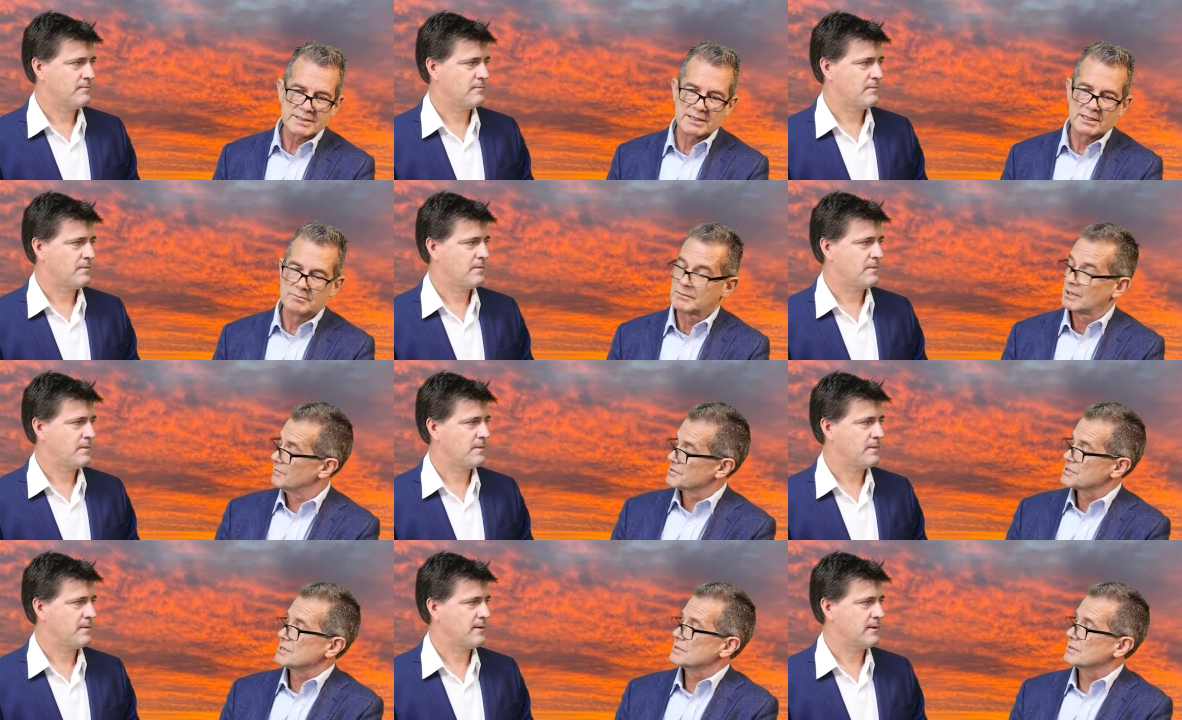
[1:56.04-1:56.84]
Speaker 1: time,
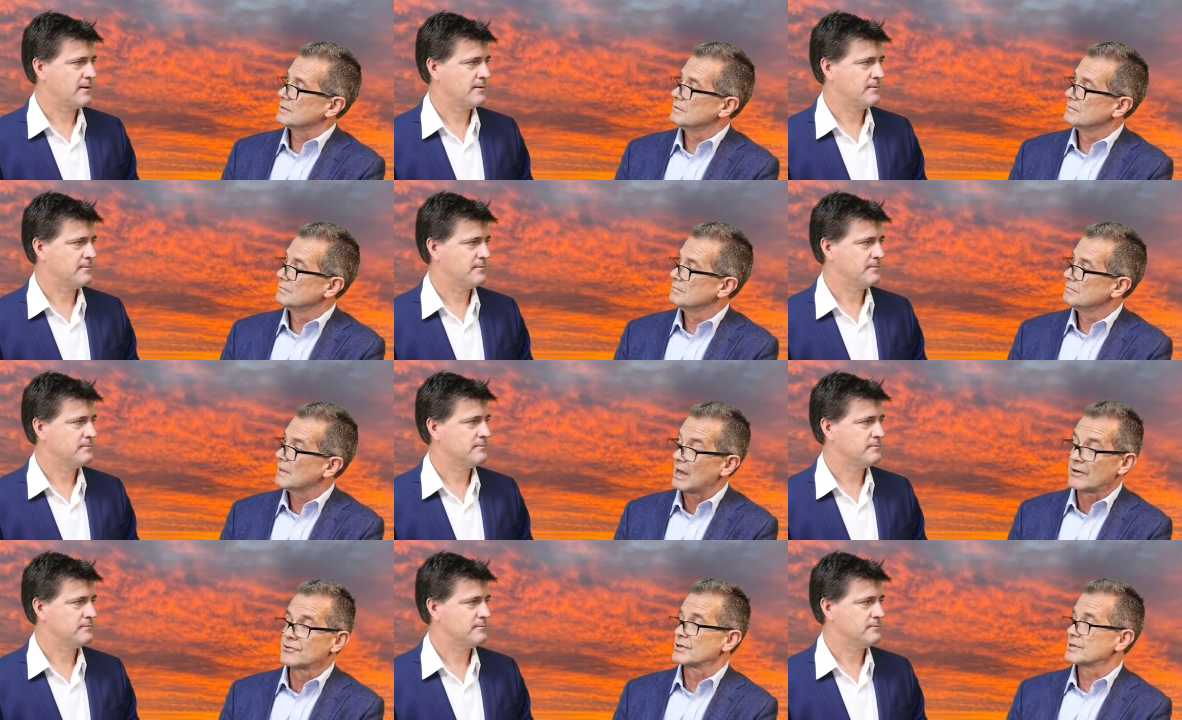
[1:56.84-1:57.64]
I've assisted
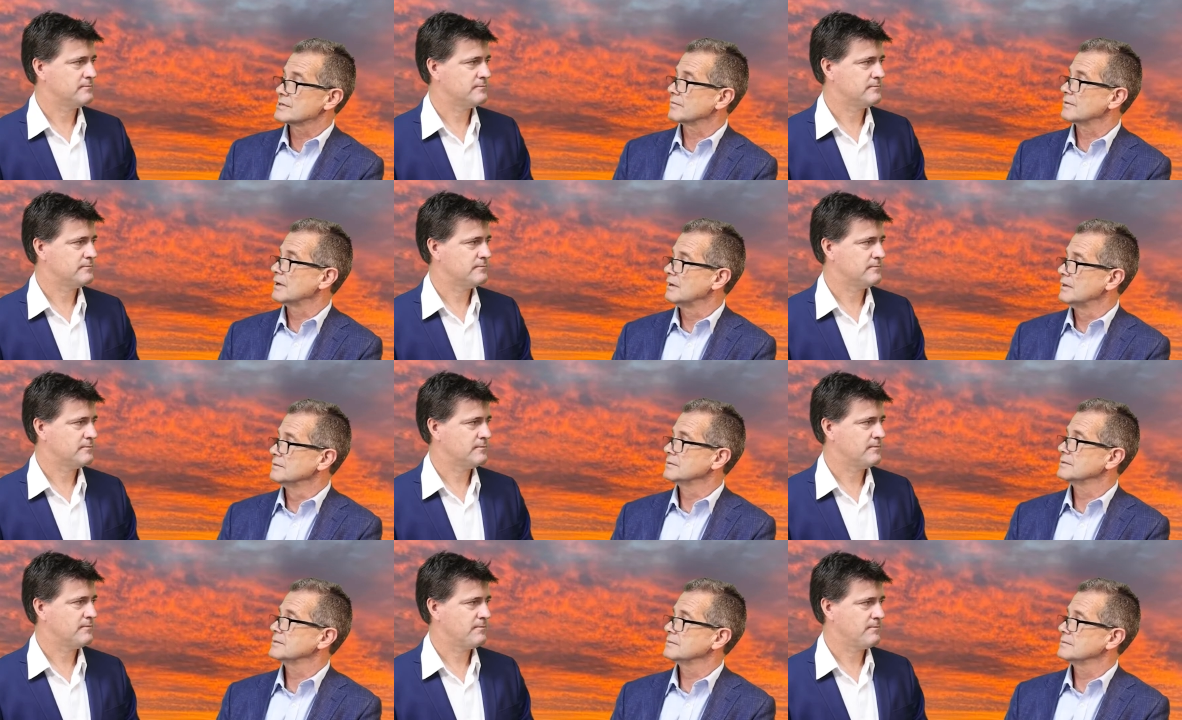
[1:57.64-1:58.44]
hundreds of
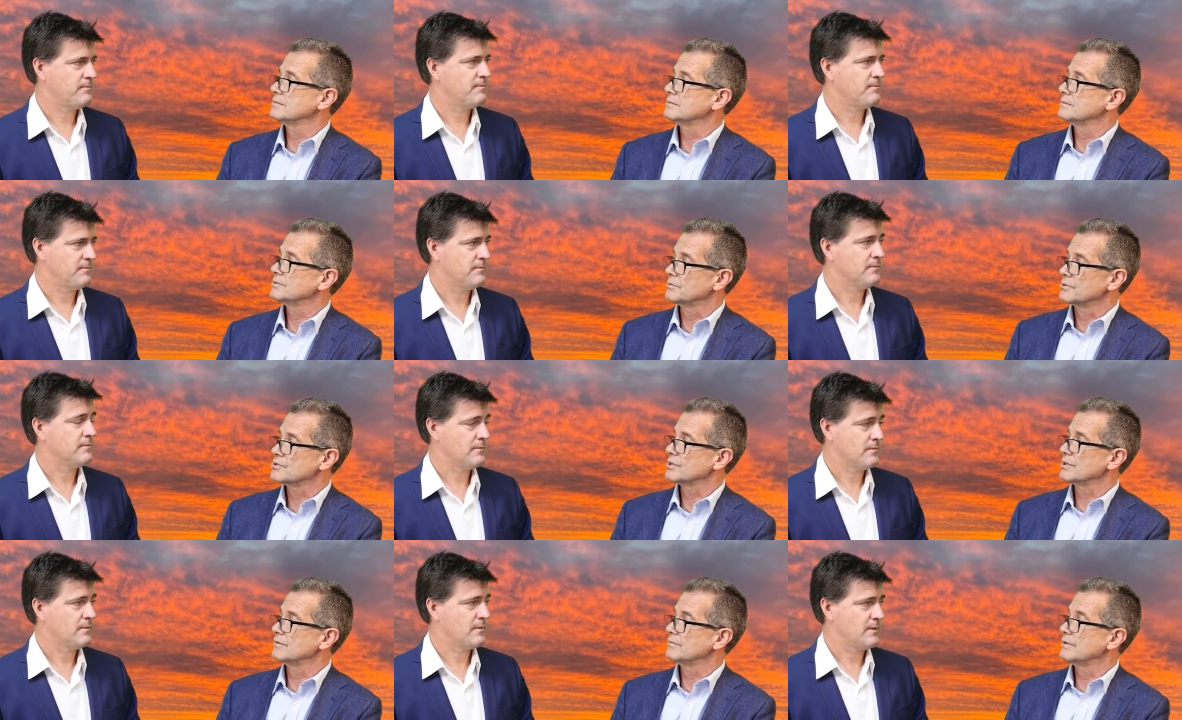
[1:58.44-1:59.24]
clients
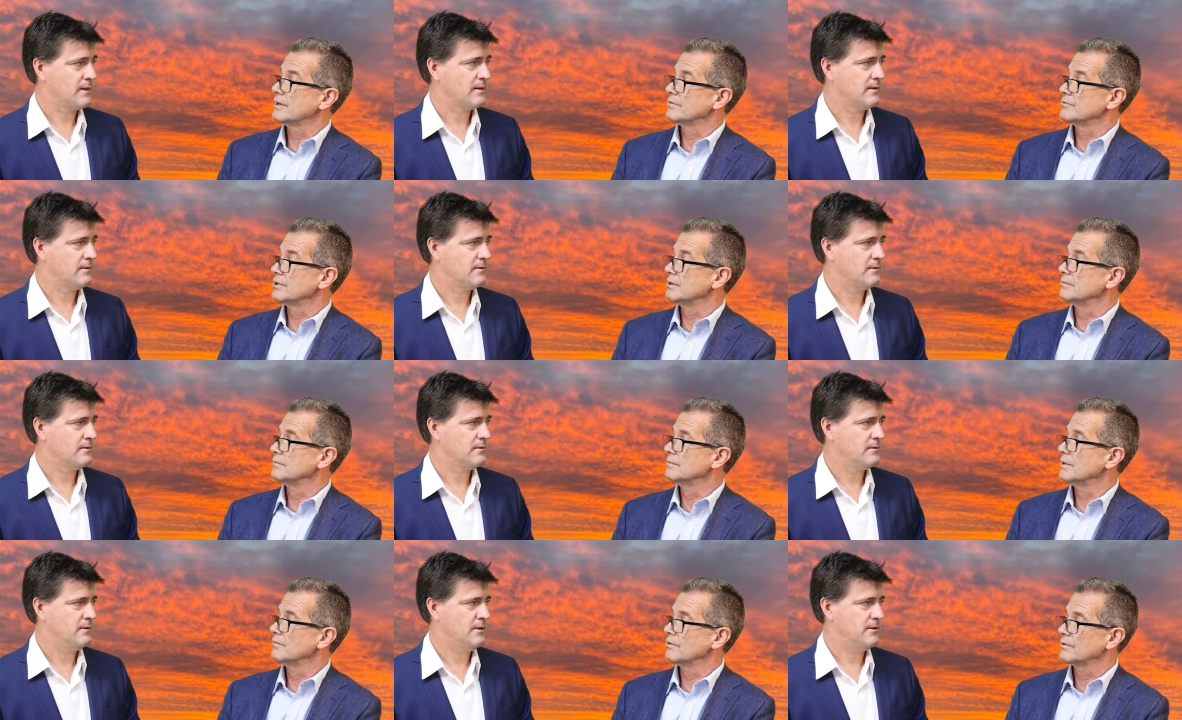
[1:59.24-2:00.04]
Achieve their dream
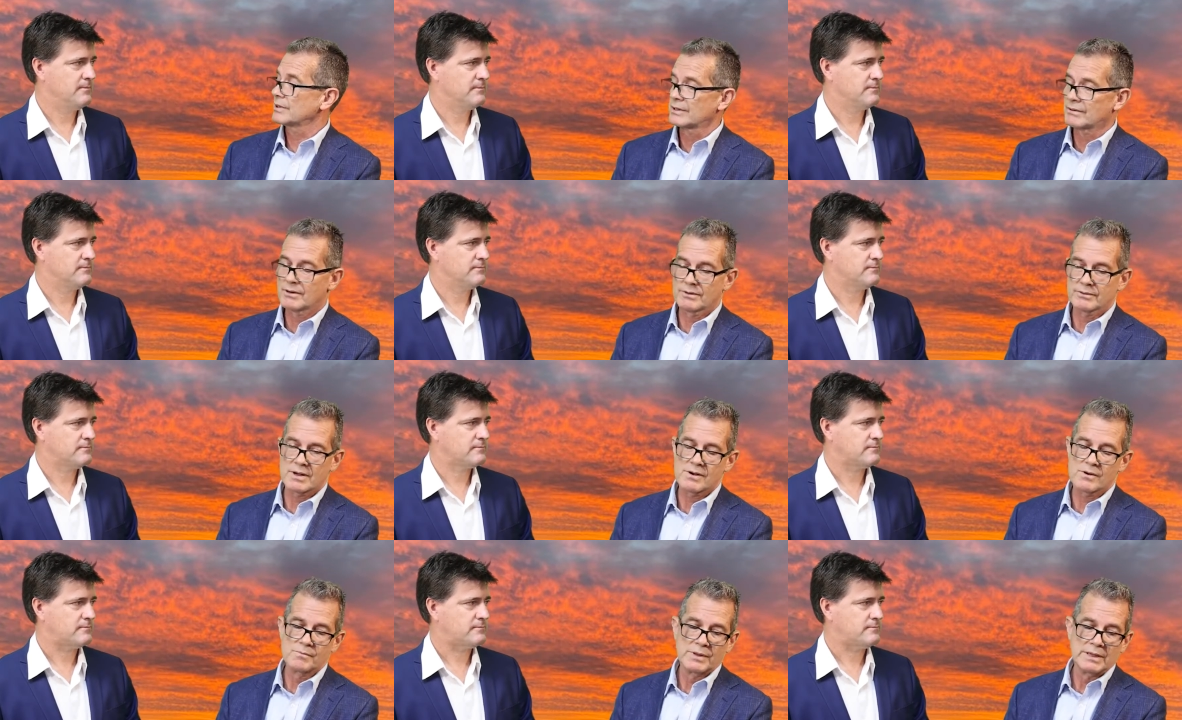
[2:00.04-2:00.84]
of owning their own
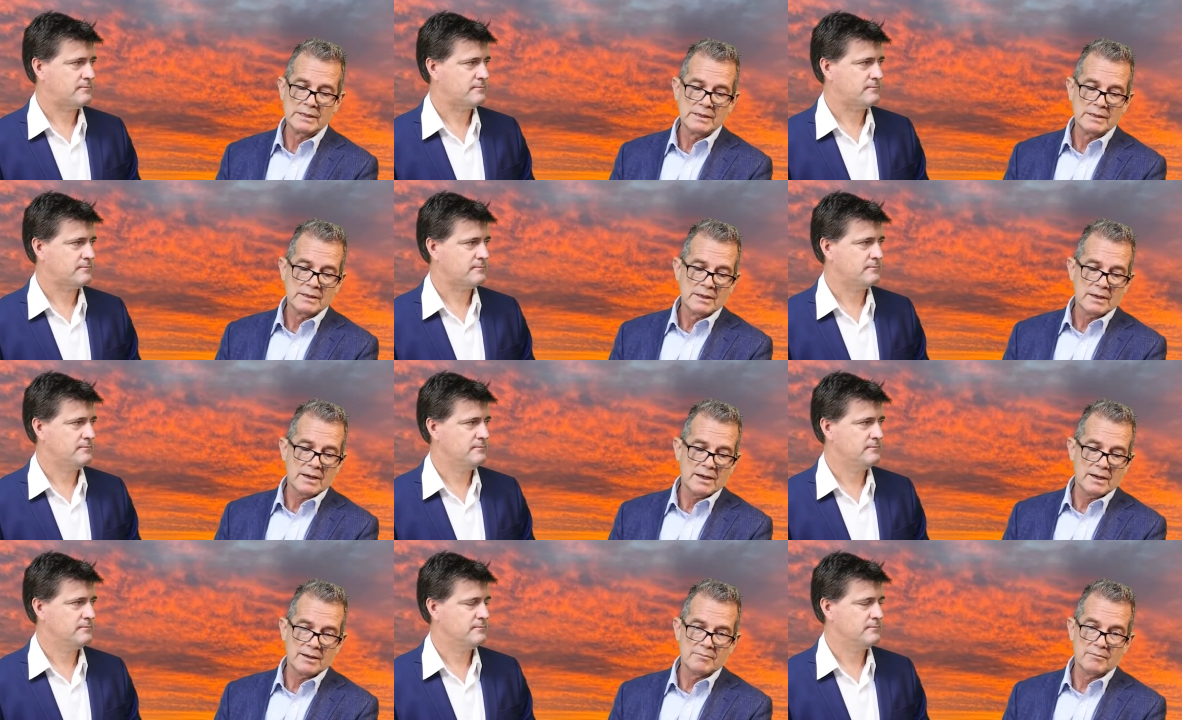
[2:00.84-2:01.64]
home.
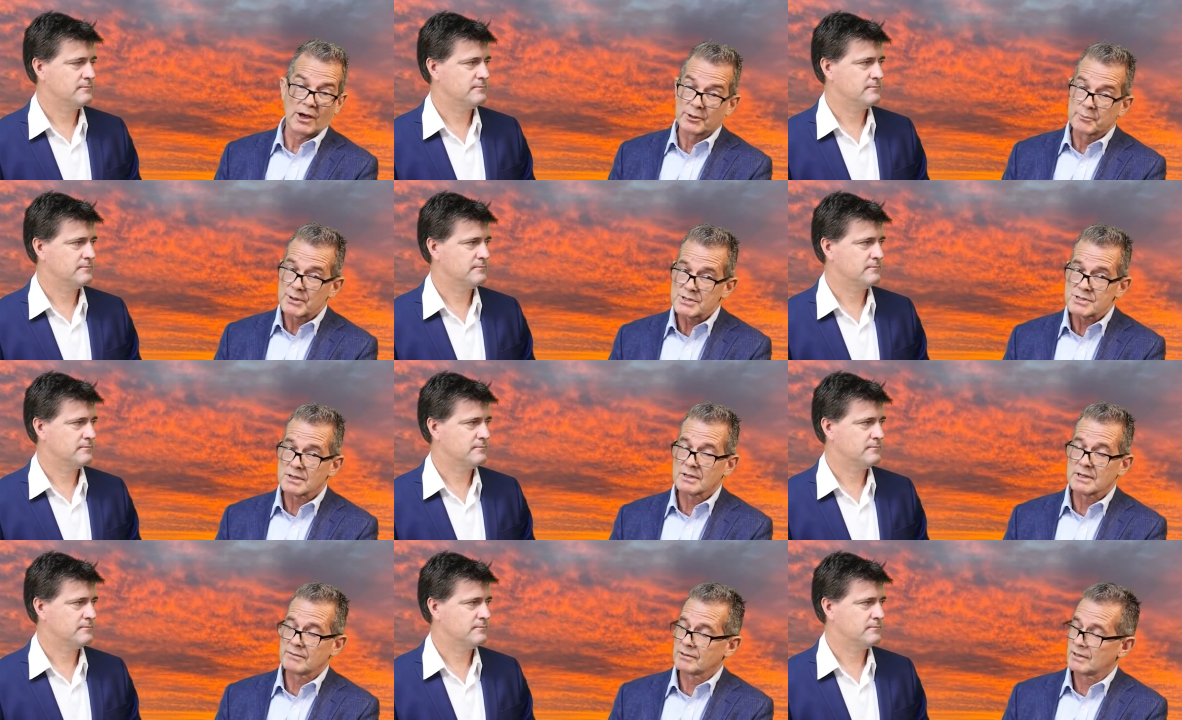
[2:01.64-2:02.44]
Um, on a
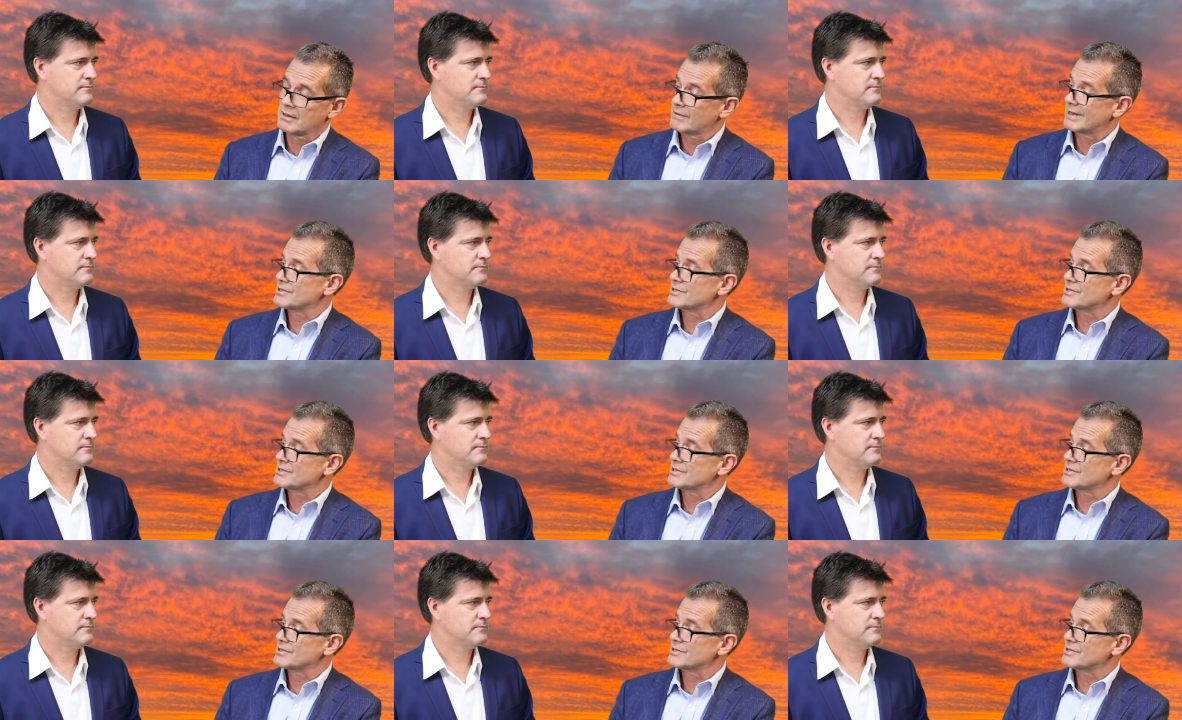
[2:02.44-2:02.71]
personal level, I've